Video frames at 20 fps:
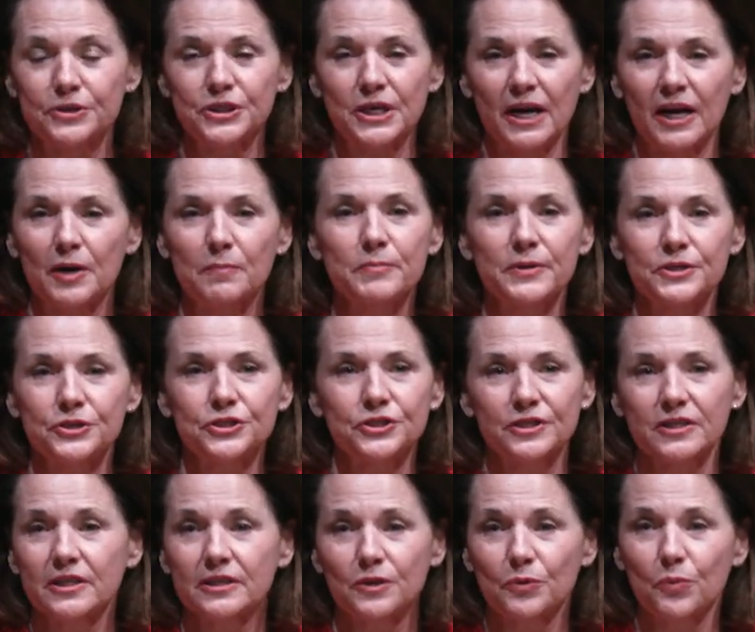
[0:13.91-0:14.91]
to our
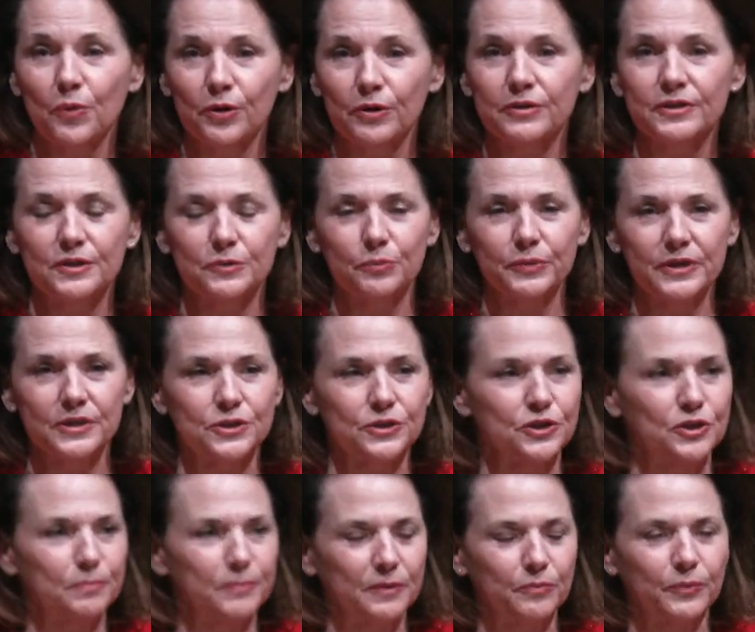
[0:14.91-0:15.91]
mission and the work that we
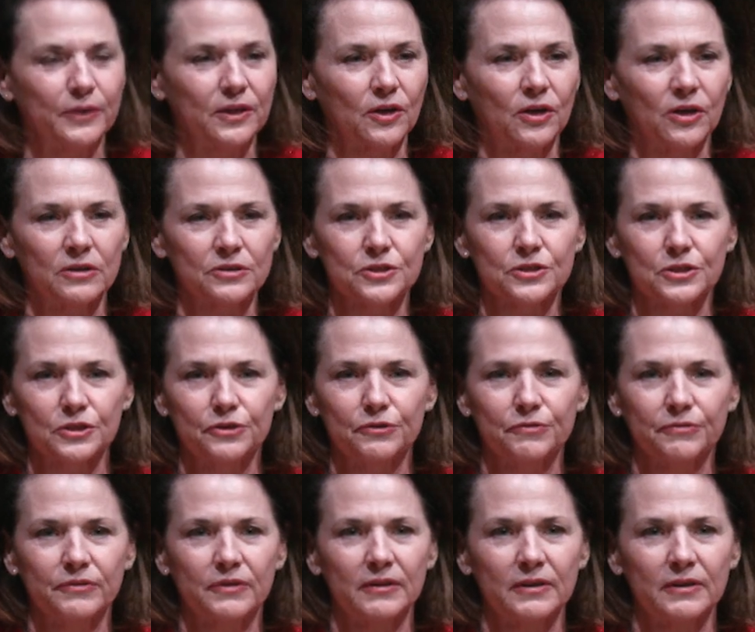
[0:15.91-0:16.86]
do, but we also